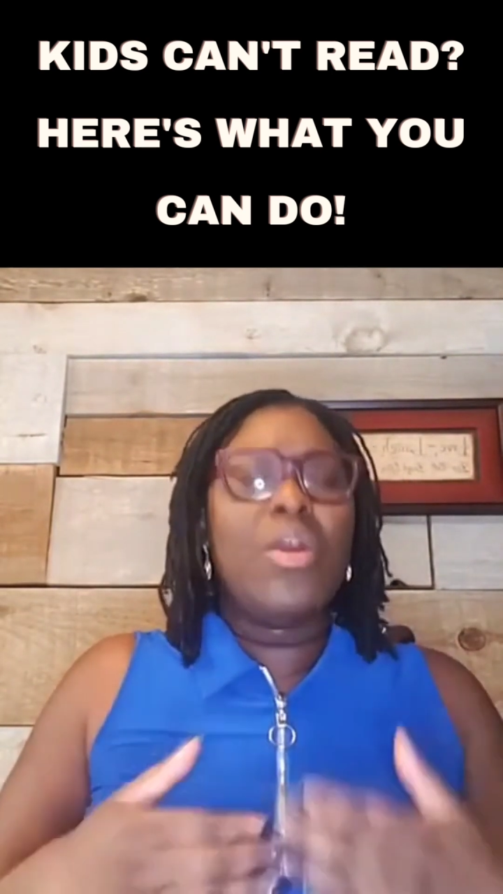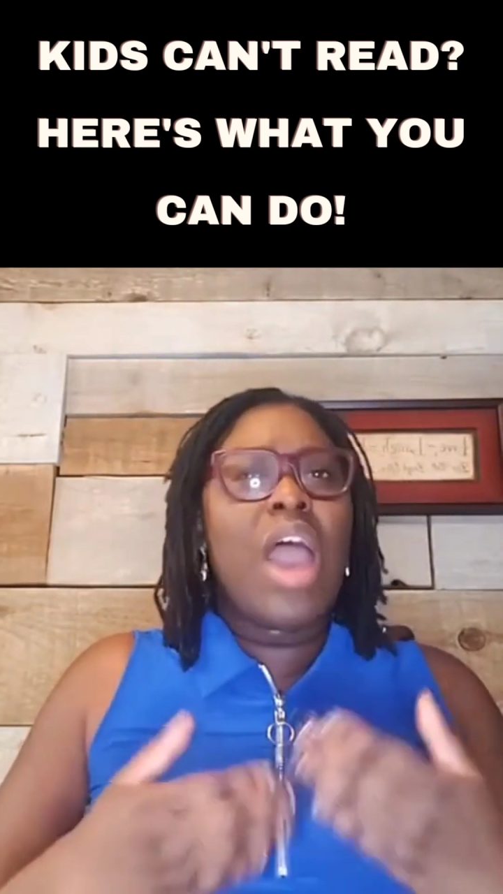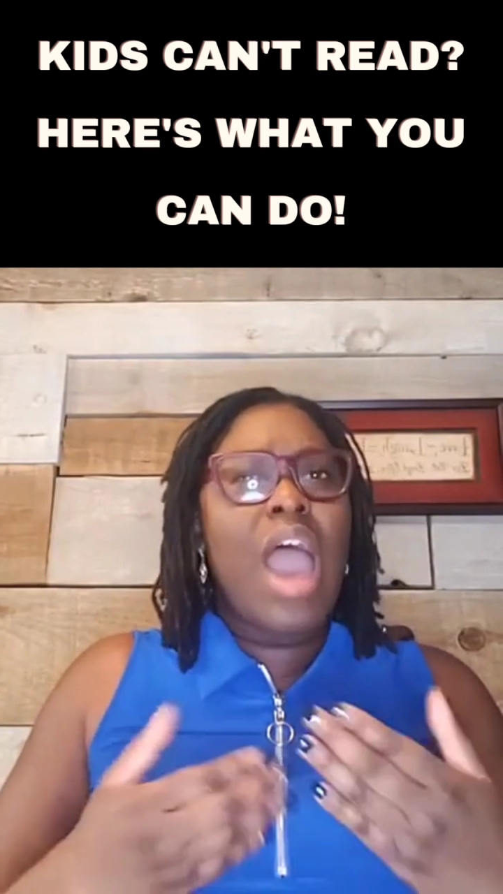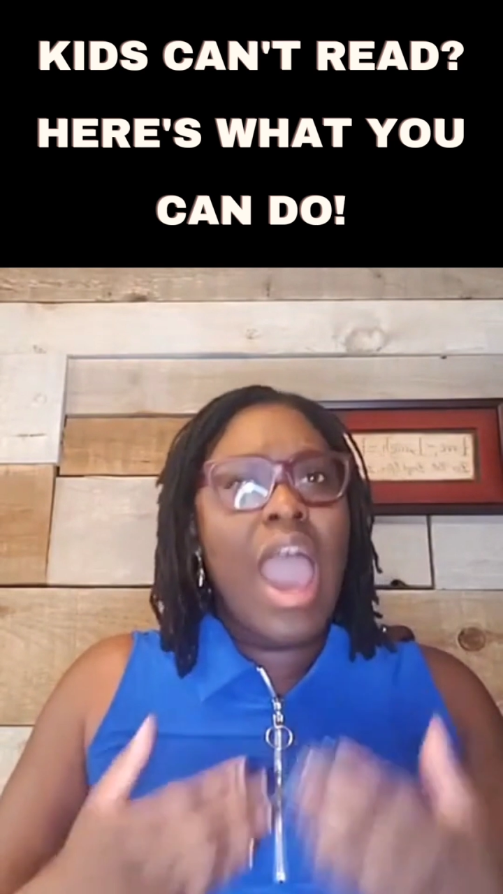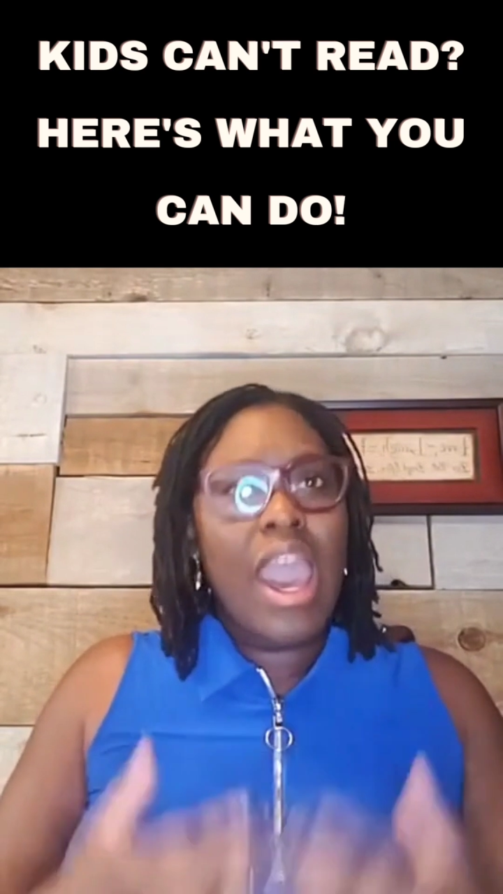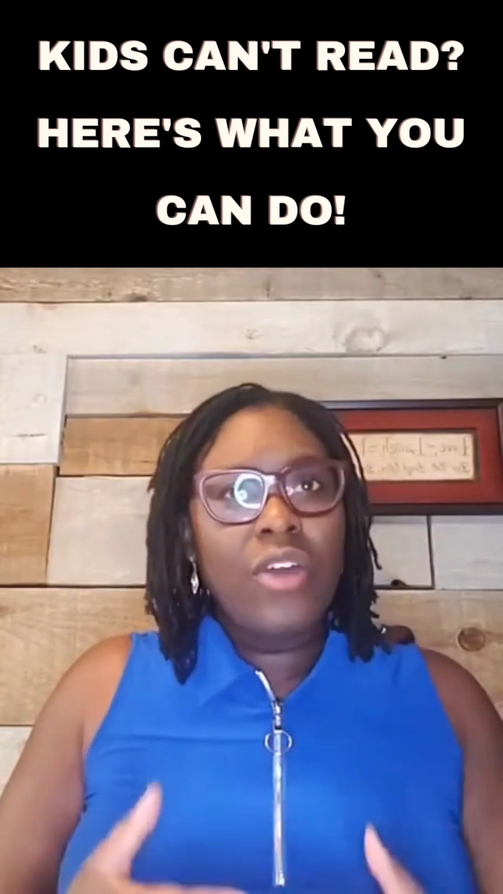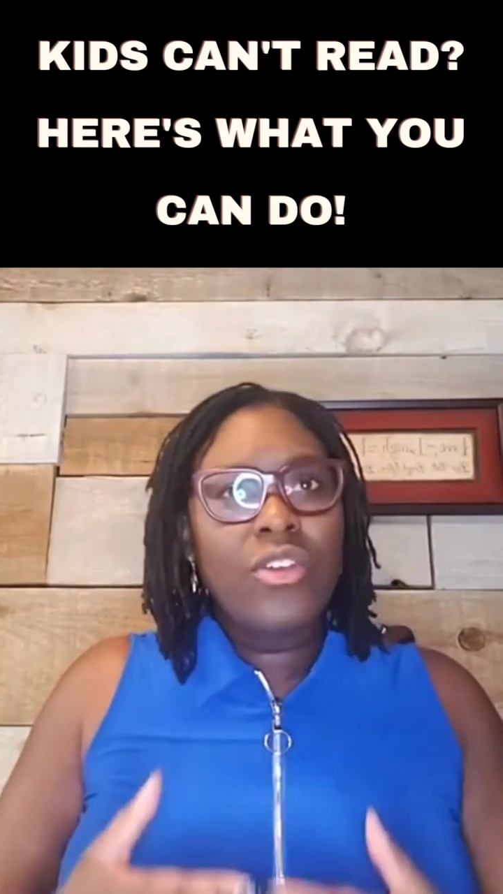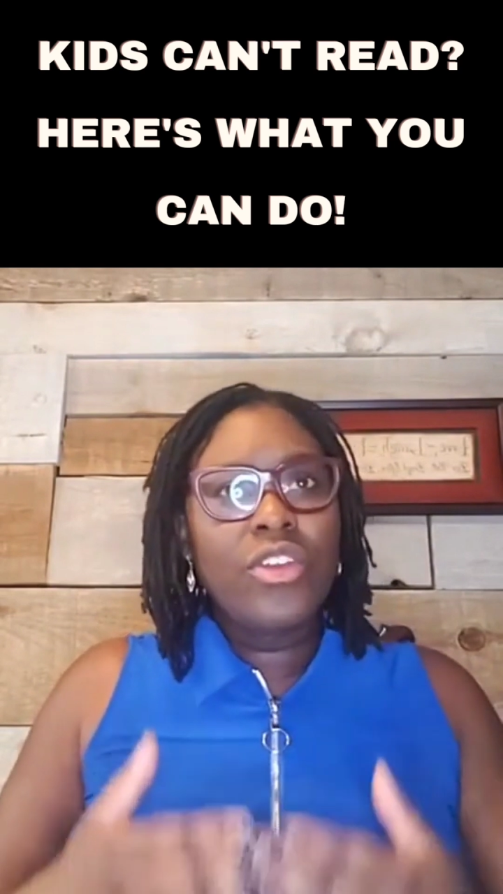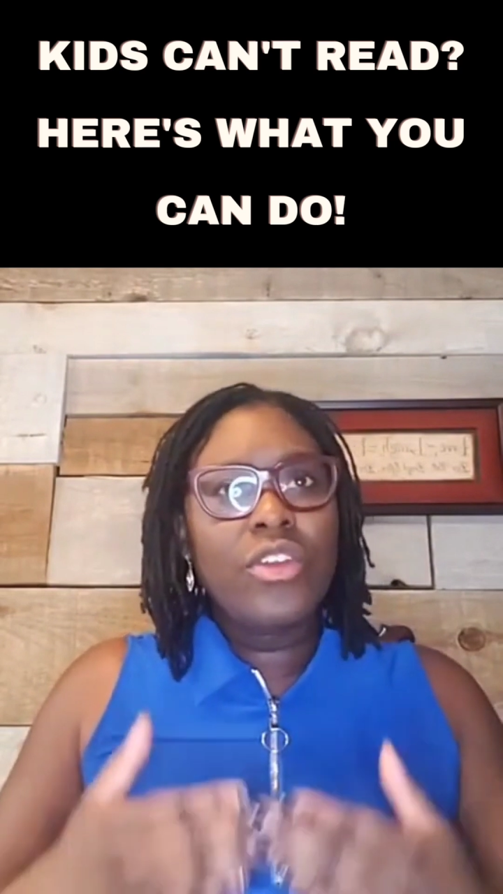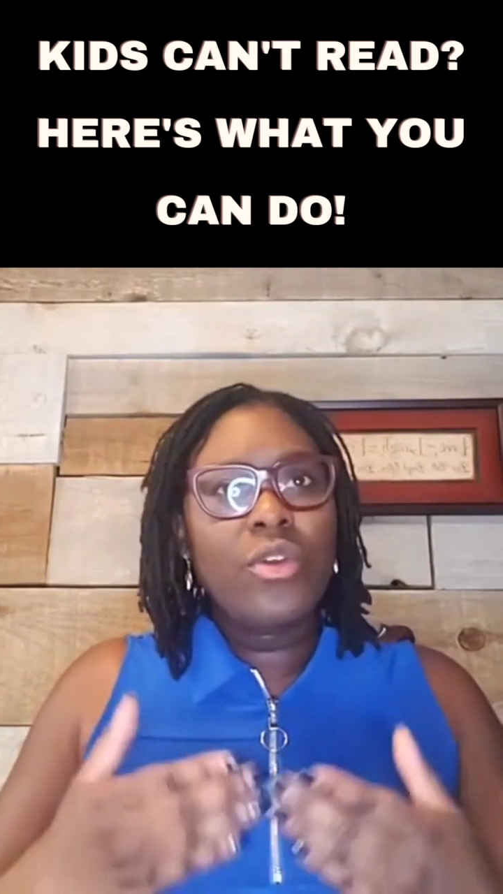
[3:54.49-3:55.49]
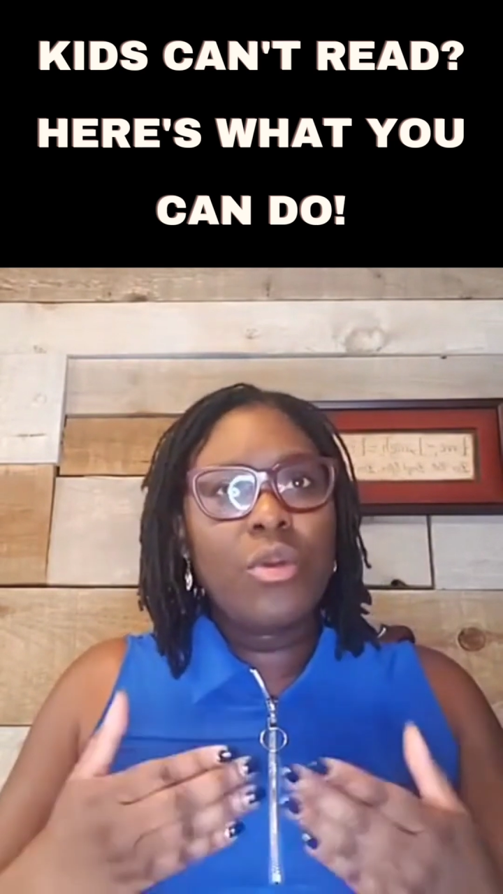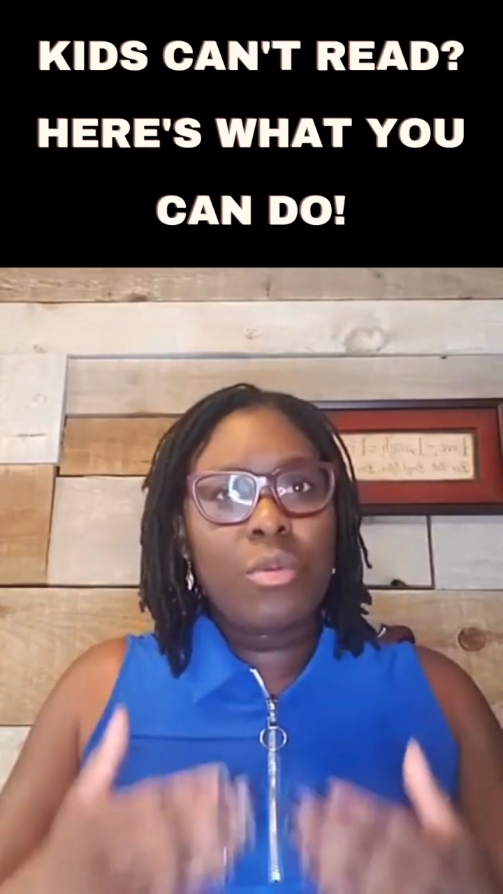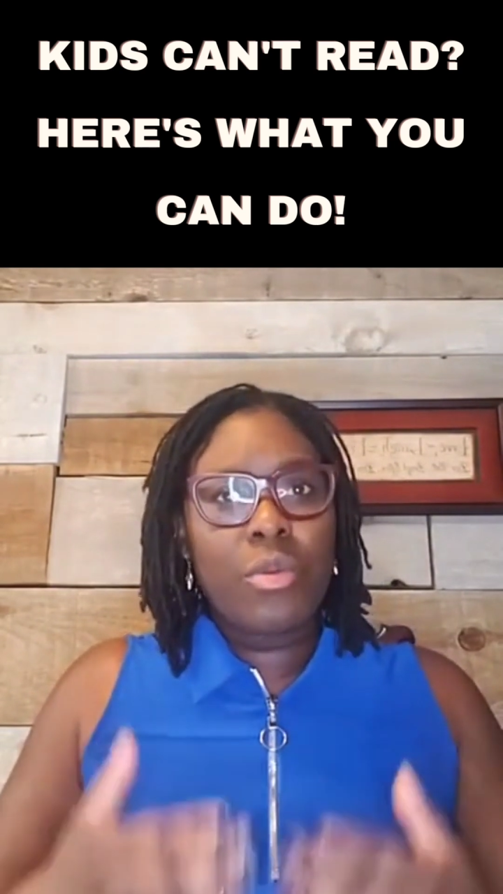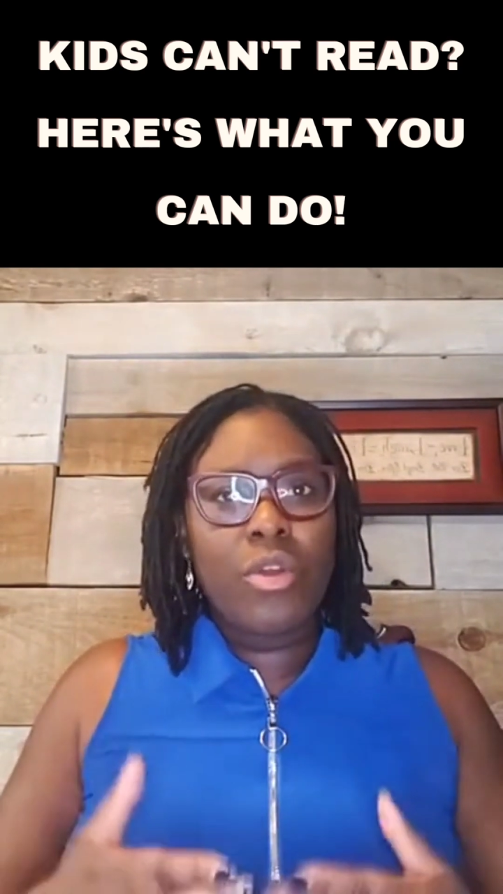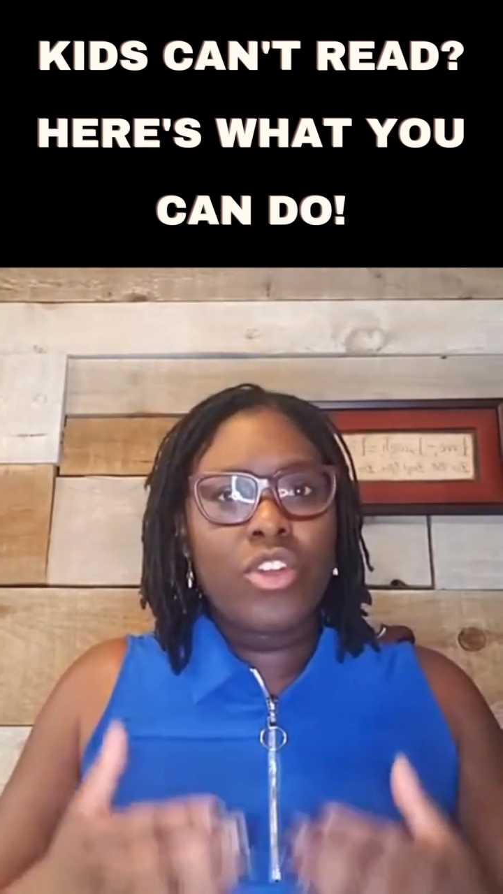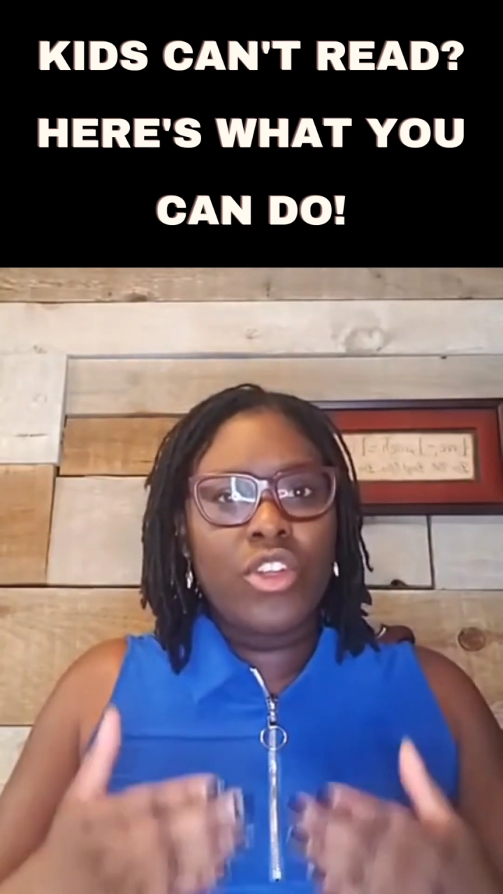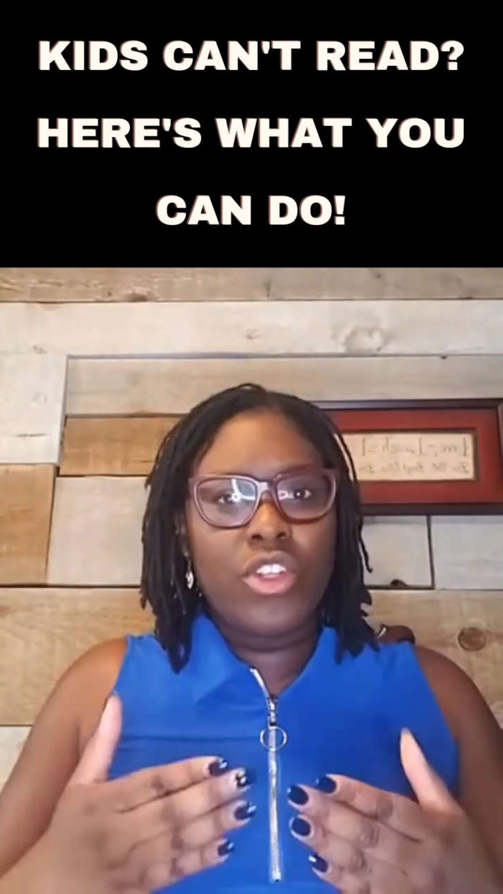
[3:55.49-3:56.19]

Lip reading: How do you approach